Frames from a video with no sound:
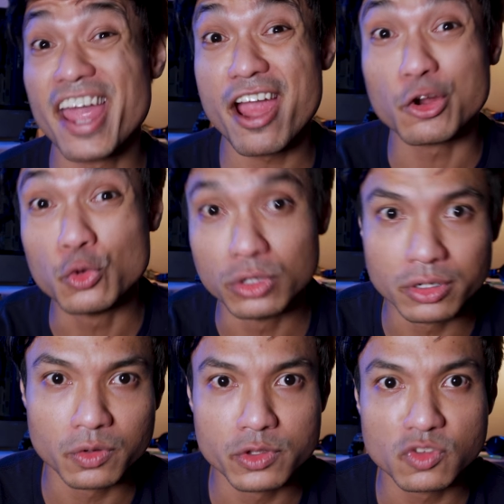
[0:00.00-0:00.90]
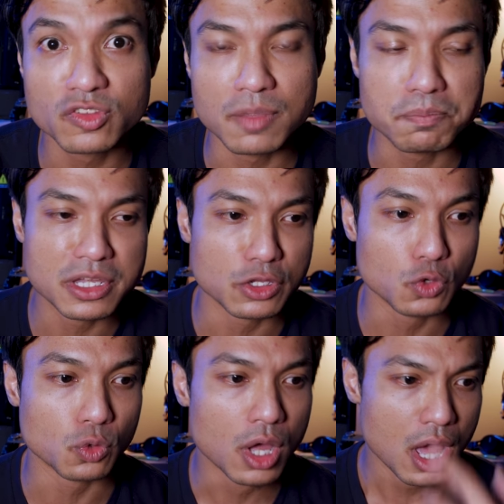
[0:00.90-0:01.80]
air cooler on your
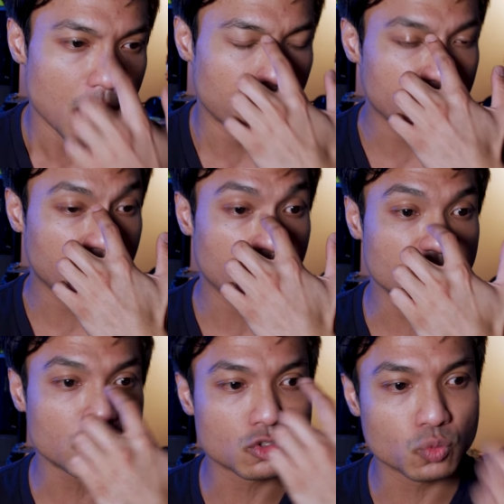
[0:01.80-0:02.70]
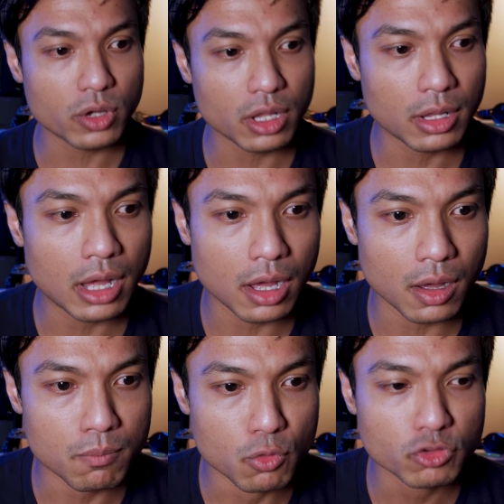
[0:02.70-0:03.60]
CPU. But I guess as
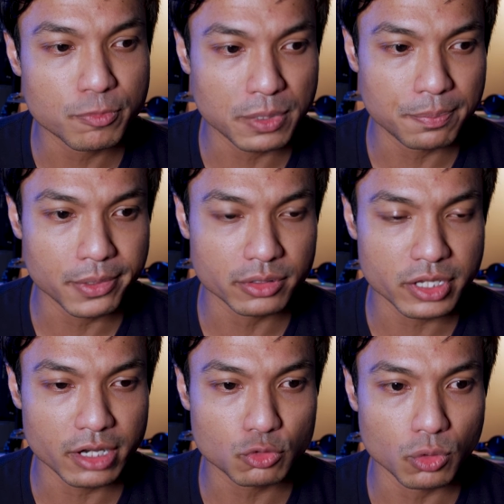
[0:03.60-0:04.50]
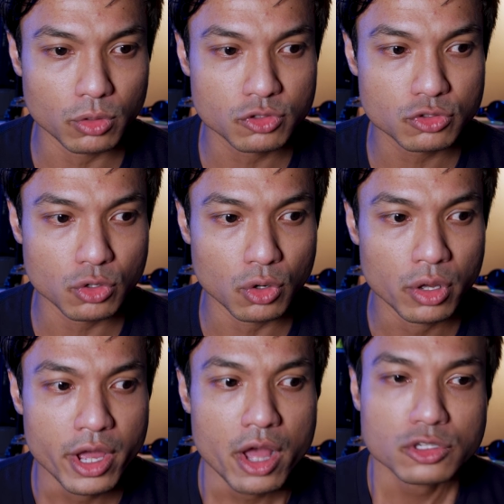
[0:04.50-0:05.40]
well, most people tend to
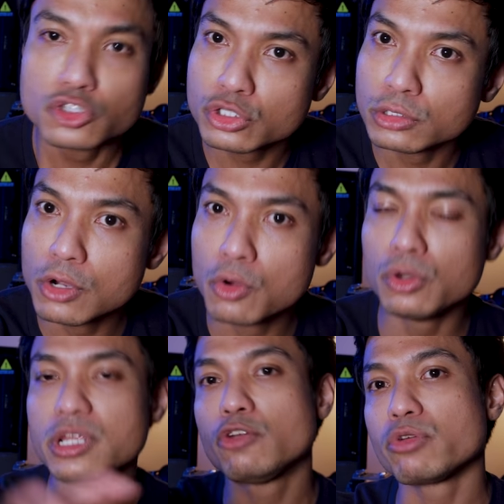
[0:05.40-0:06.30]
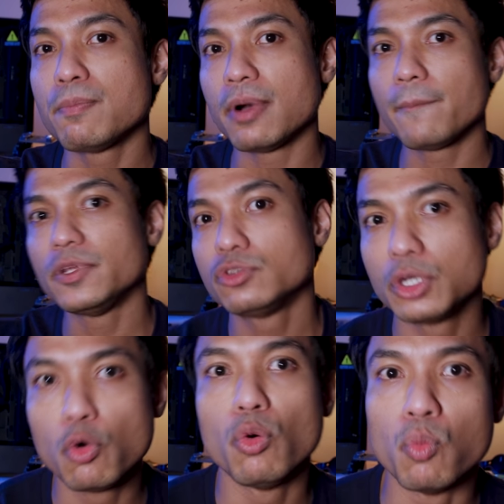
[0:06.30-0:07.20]
also slowly creep up
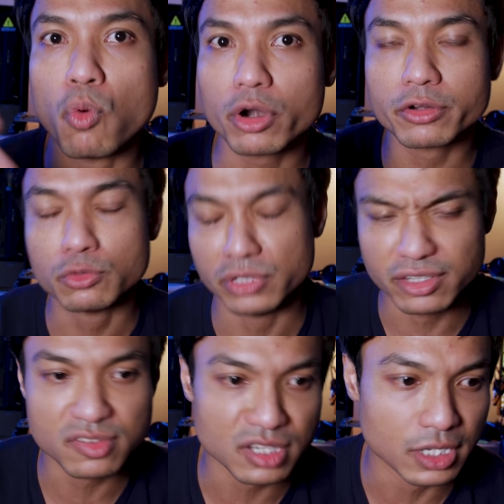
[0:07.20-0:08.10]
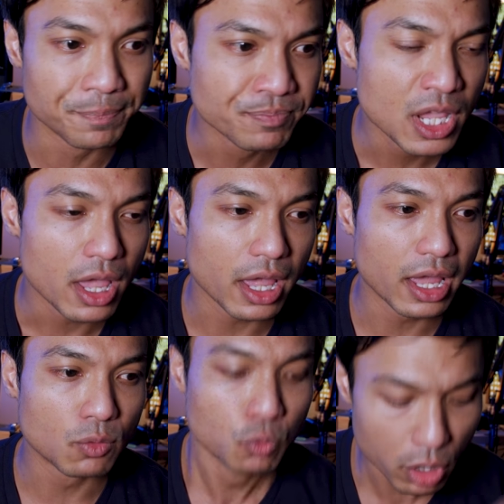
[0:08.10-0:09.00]
into the whole water cooling scene.
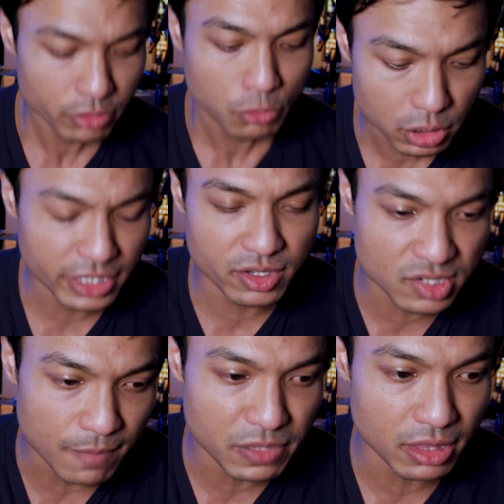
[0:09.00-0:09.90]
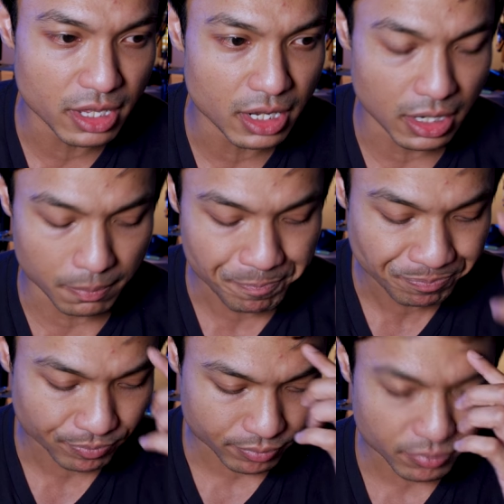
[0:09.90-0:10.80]
And water cooling is something that
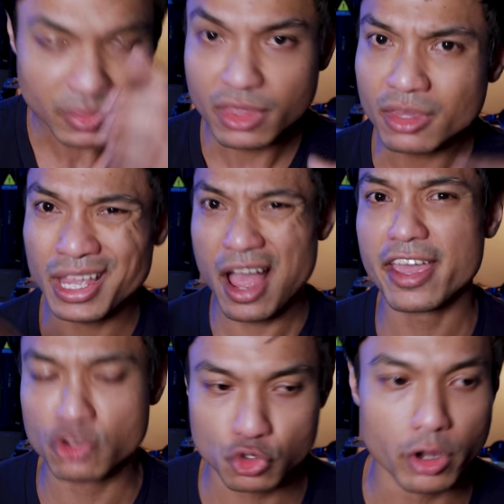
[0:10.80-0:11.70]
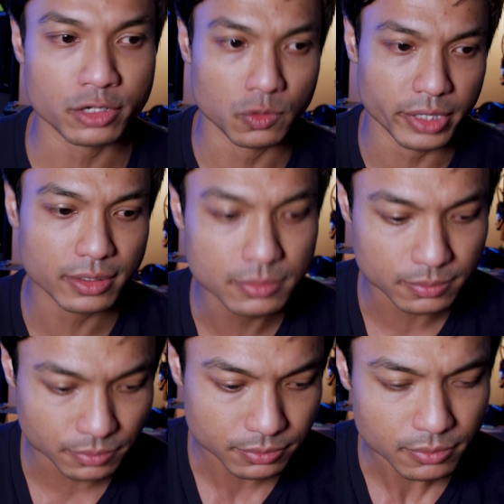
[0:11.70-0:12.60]
I enjoy doing.
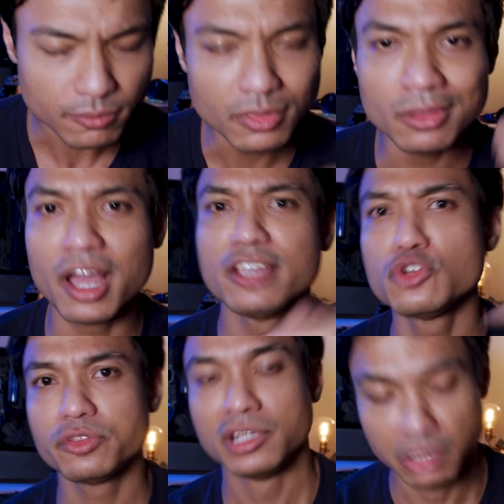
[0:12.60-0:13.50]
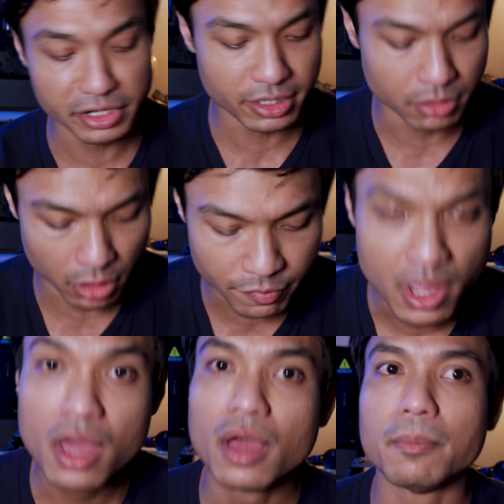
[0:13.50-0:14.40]
I enjoy the learning
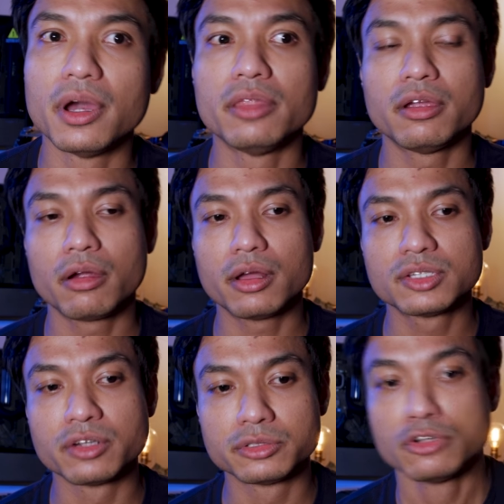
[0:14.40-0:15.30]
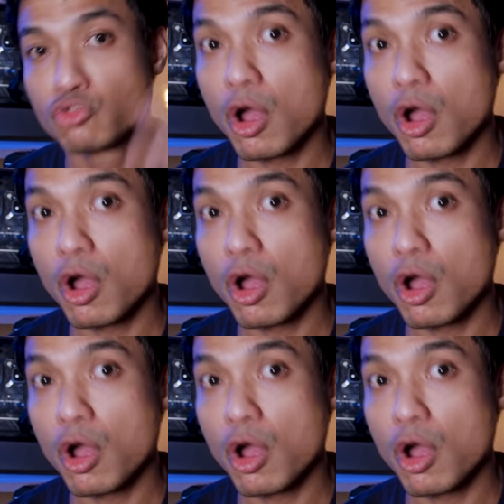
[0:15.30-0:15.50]
curve, but there are certain